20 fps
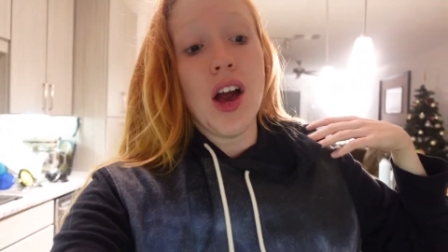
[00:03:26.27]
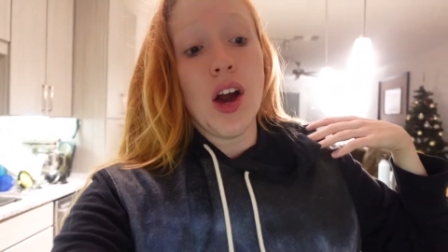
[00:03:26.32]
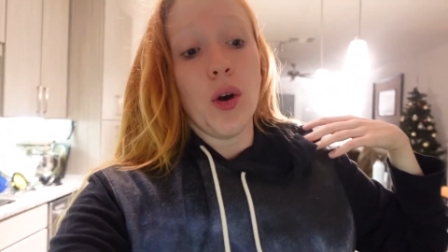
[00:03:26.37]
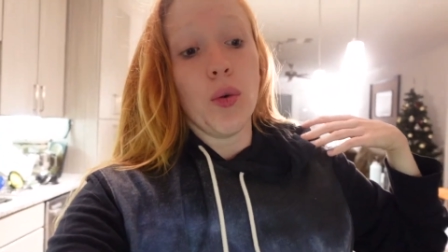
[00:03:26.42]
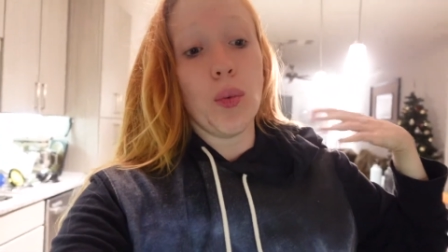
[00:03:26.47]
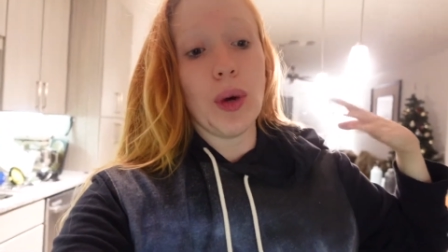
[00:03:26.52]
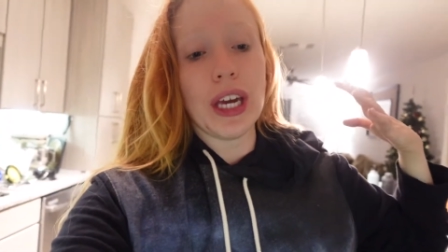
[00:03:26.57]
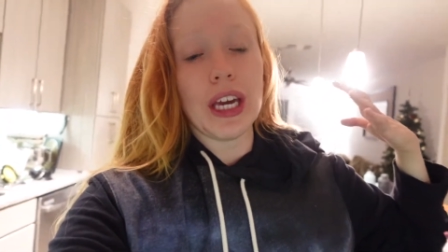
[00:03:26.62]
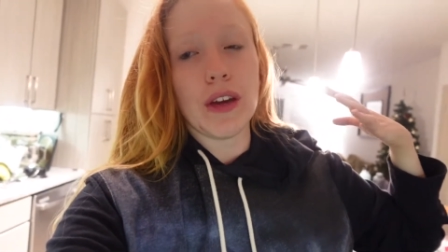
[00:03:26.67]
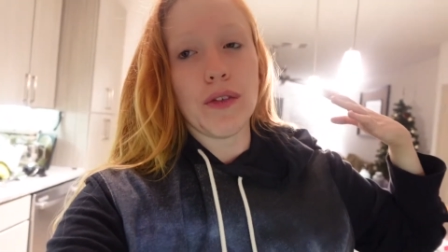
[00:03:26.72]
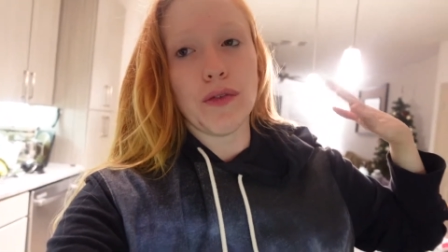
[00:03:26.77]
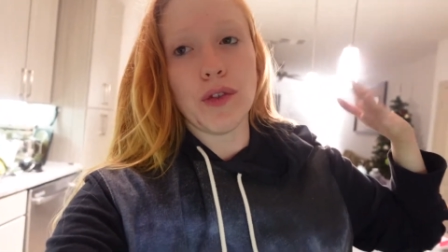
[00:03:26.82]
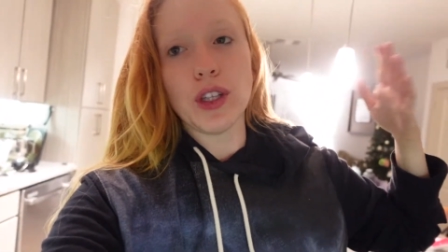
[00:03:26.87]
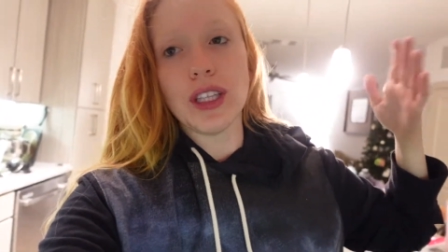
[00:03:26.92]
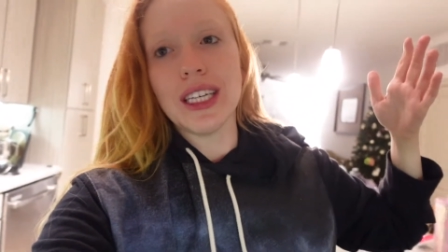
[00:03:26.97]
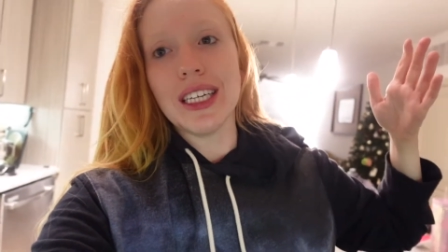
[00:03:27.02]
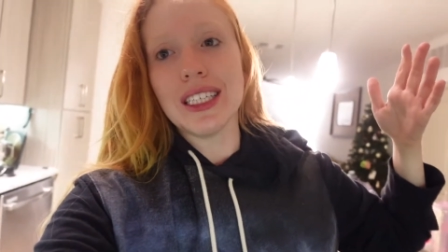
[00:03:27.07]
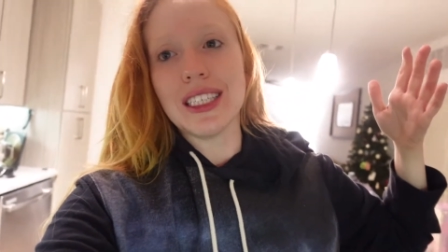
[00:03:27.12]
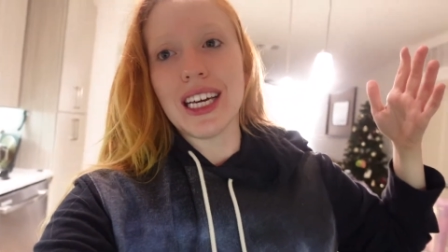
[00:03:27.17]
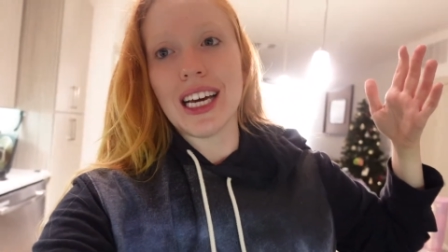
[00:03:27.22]
We
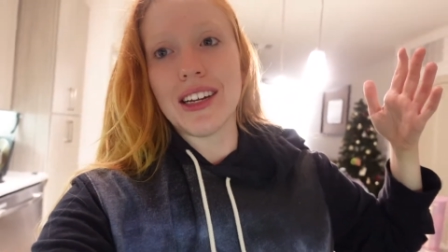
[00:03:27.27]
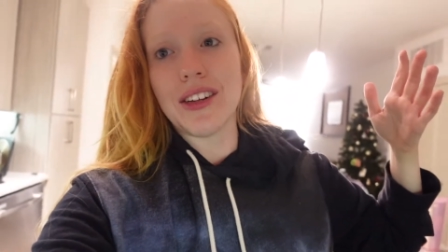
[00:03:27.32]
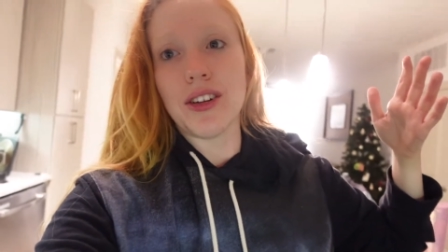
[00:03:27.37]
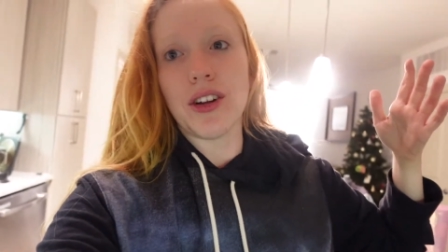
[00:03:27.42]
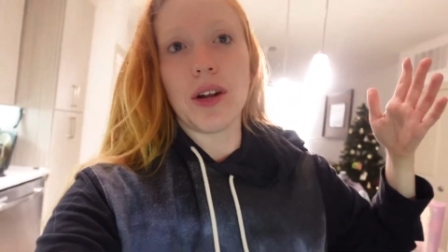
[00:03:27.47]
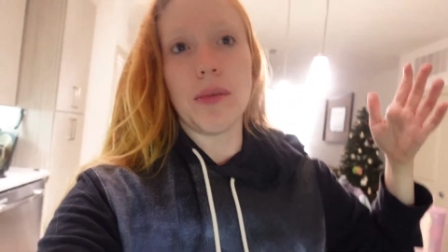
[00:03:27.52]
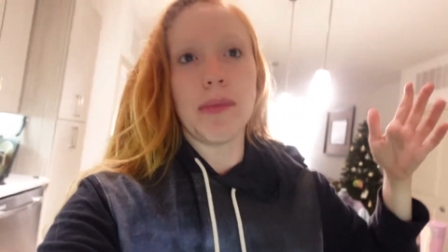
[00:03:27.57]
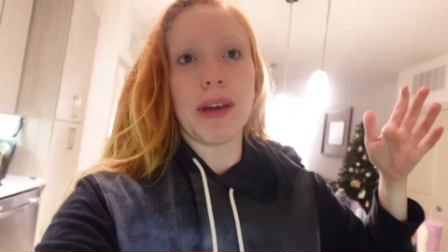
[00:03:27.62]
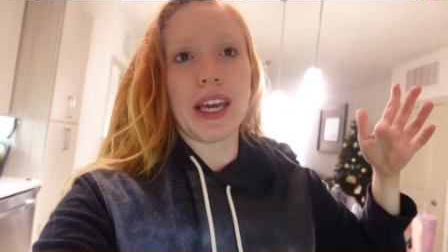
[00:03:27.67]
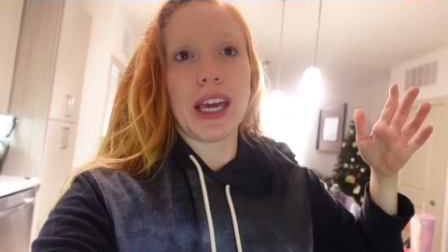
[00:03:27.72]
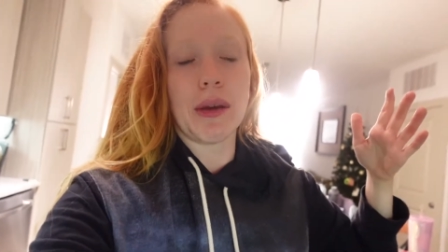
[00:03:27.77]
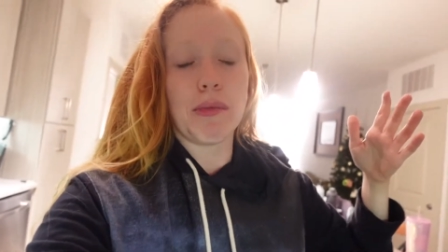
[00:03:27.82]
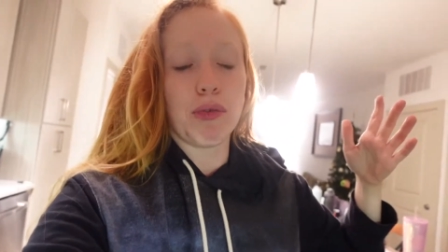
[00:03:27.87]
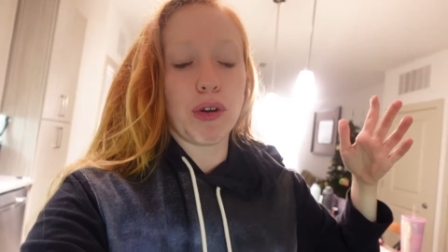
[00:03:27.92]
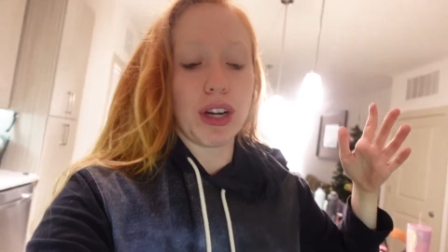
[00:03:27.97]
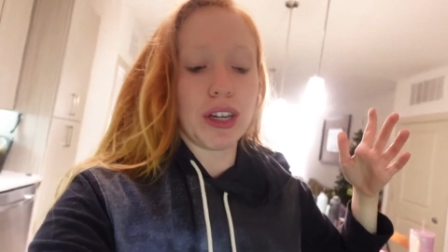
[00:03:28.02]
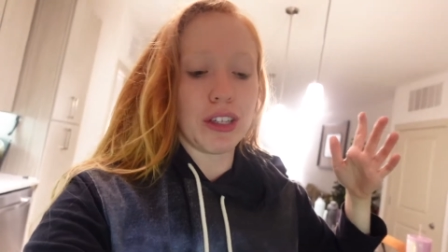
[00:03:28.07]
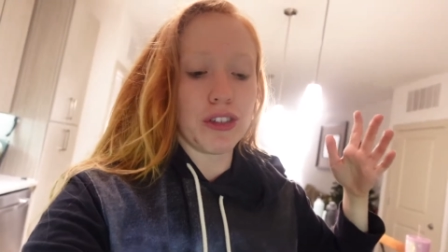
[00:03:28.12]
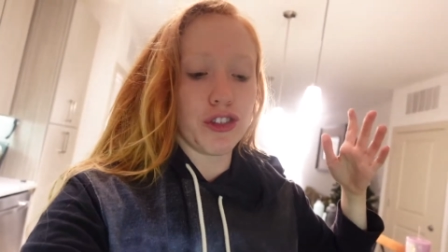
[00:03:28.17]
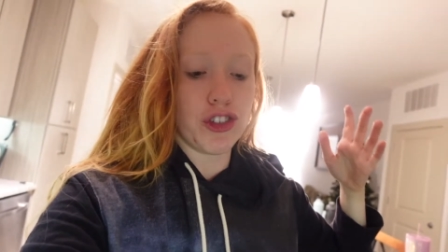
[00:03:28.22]
fully intended on making
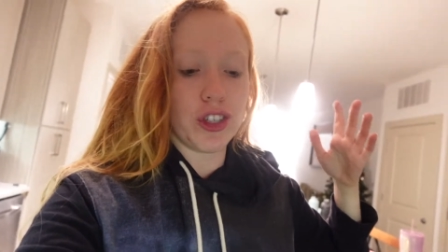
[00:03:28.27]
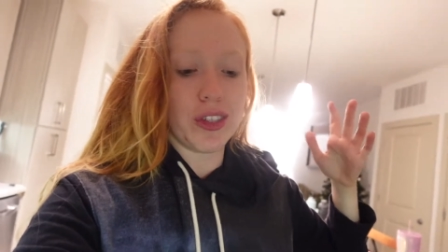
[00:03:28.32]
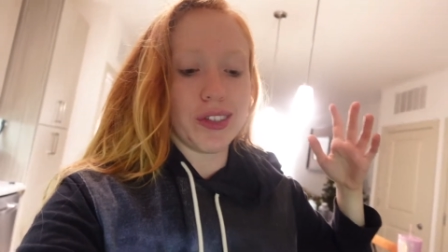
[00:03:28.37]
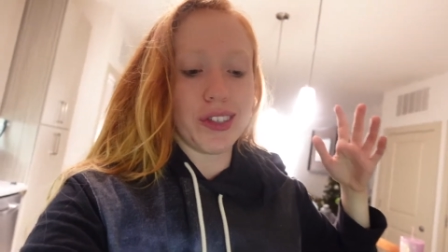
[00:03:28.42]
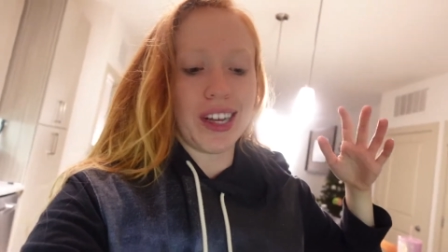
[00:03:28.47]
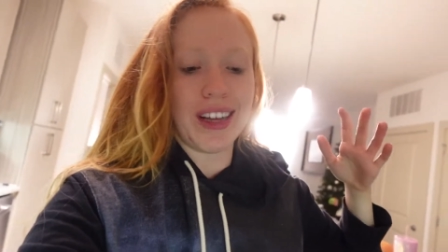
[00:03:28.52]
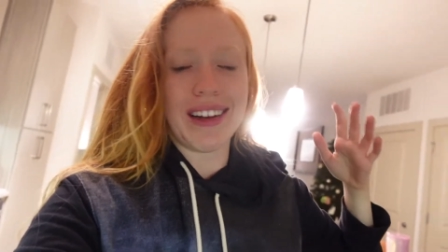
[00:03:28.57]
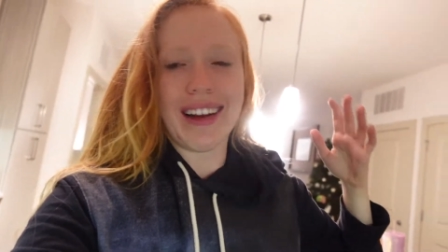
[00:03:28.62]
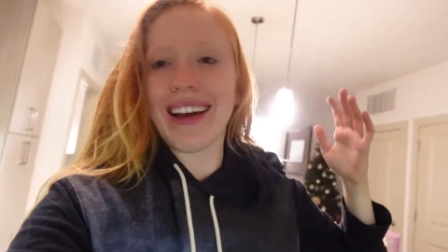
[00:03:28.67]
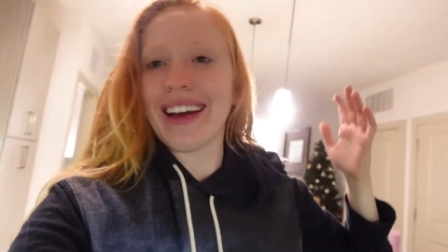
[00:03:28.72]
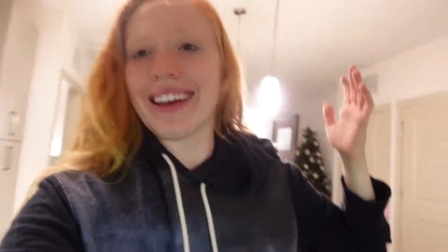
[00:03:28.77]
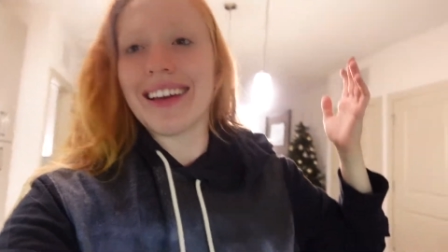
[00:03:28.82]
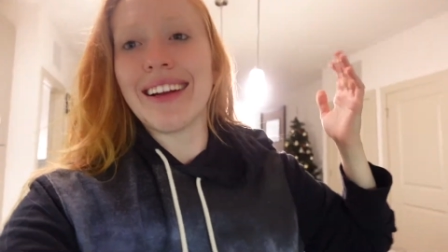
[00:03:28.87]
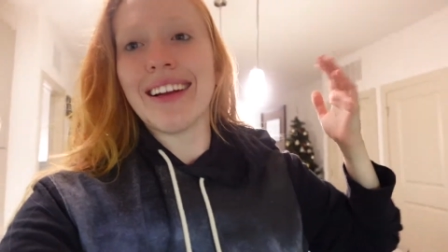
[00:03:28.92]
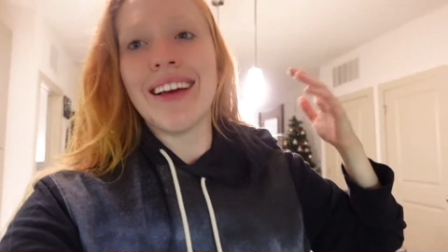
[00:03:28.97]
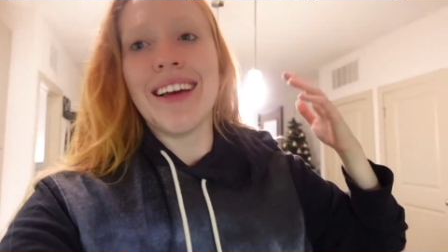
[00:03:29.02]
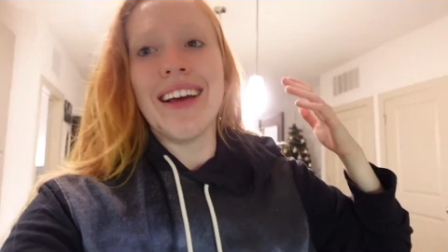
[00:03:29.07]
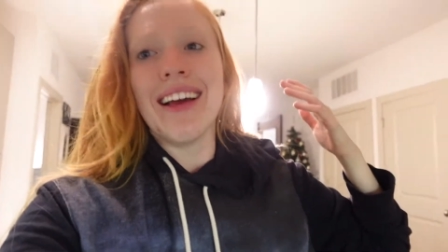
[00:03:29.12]
Brandy's treats that night.